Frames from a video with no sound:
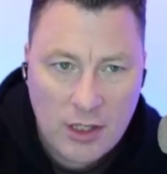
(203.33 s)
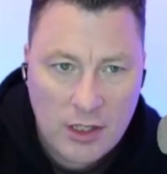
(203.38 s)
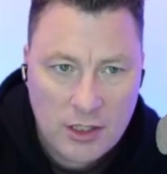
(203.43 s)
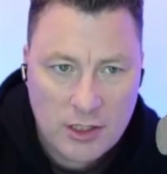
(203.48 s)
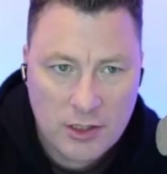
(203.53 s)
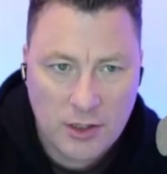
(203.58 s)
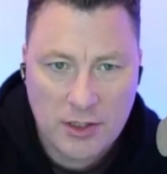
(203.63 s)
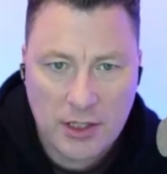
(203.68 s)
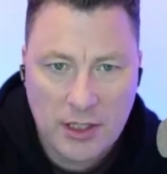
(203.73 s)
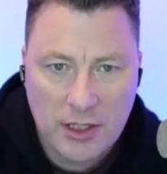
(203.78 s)

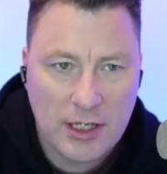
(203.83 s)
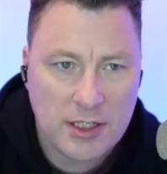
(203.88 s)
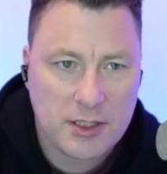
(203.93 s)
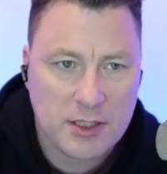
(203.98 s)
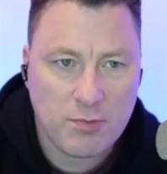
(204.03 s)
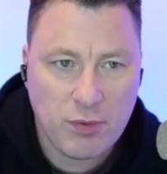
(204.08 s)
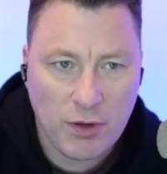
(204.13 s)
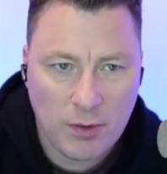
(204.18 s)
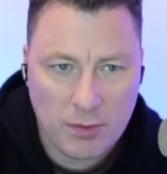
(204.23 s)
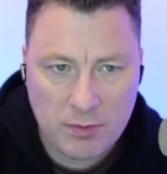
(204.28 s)
So I think that's a
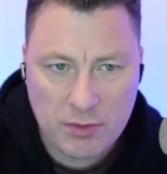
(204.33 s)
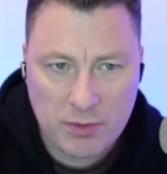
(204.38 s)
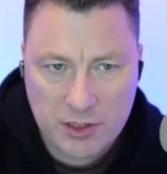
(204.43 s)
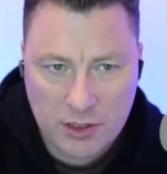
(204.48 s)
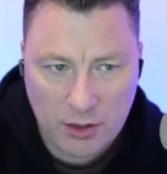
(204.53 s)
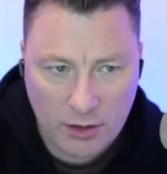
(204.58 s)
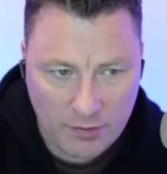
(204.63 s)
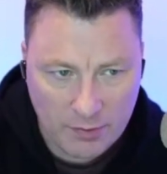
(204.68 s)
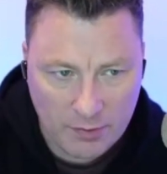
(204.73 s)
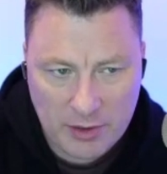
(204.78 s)
problem to
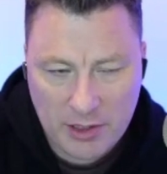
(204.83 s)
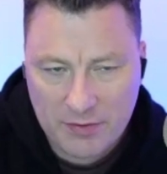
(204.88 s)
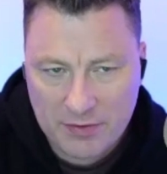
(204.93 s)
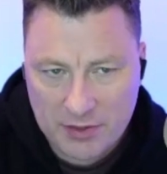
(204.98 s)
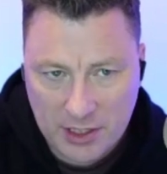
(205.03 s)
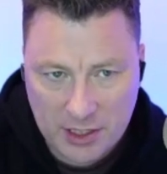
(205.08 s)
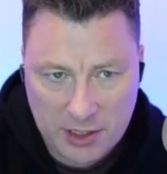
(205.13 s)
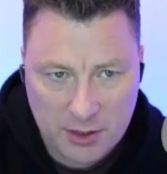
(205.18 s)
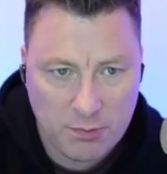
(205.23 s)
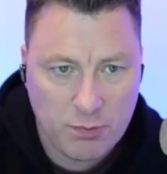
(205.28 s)
solve. I mean,
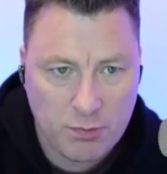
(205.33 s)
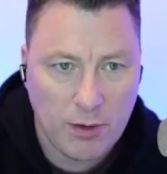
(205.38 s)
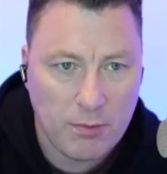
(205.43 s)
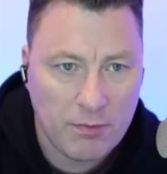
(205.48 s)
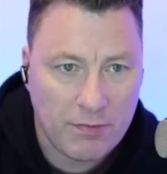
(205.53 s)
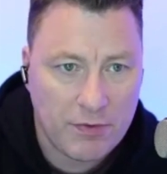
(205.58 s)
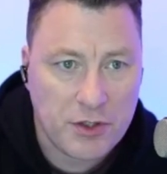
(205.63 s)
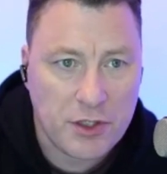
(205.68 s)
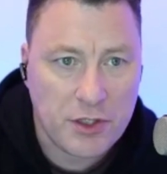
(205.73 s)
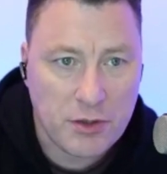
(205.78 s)
obviously that's a problem
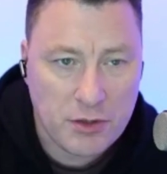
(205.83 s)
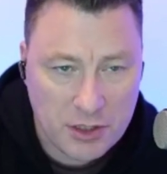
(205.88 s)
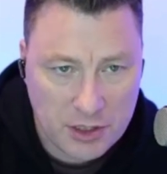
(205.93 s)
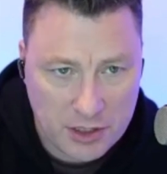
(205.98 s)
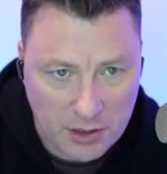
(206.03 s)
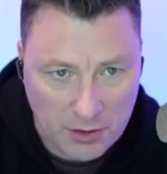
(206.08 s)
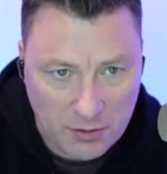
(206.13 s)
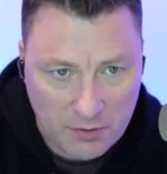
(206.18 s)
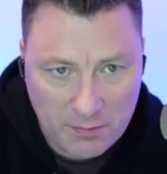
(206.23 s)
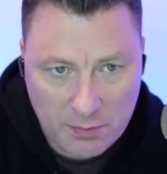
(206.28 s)
for you to
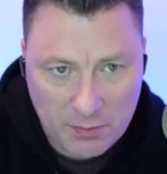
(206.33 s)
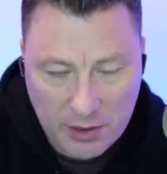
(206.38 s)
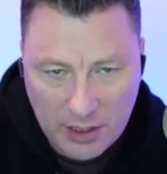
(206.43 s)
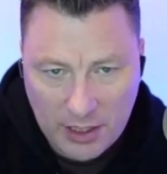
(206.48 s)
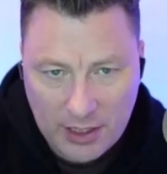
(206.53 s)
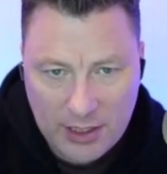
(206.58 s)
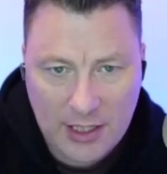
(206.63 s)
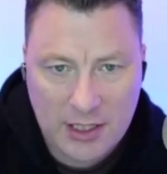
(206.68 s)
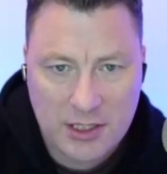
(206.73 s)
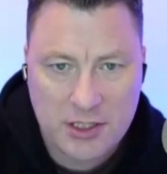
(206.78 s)
solve, but
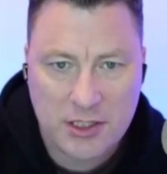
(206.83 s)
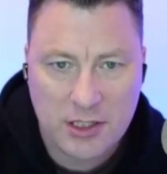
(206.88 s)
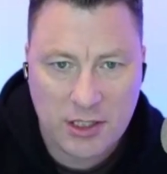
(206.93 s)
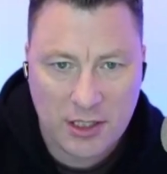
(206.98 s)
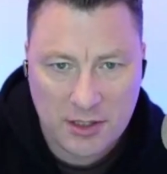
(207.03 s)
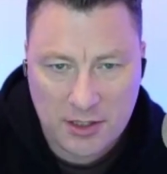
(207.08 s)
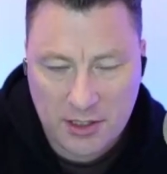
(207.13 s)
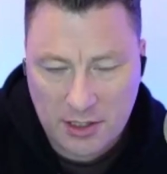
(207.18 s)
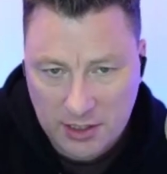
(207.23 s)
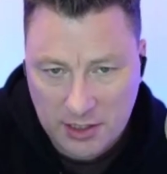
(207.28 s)
like that's still a
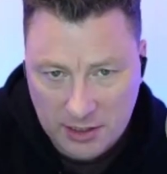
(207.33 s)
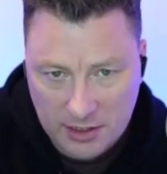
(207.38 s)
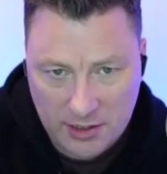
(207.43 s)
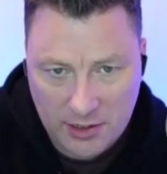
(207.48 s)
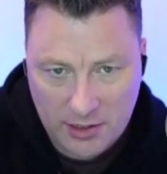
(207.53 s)
thing.